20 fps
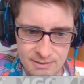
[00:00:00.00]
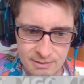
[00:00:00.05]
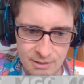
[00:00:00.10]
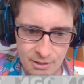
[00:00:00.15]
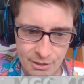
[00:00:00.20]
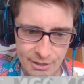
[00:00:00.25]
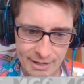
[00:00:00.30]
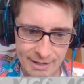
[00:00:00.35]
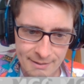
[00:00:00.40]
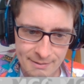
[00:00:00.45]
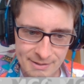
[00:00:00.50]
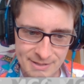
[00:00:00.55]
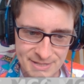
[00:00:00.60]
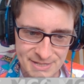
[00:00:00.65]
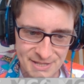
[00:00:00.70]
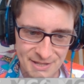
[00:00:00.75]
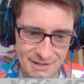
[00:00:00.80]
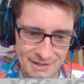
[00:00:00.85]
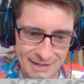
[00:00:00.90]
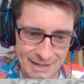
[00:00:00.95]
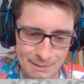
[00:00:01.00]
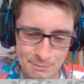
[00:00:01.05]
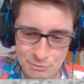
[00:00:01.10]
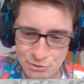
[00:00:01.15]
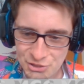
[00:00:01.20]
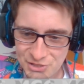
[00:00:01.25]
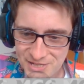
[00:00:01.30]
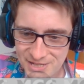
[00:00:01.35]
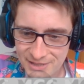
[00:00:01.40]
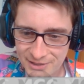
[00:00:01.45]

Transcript: Oh yeah, it's the MGC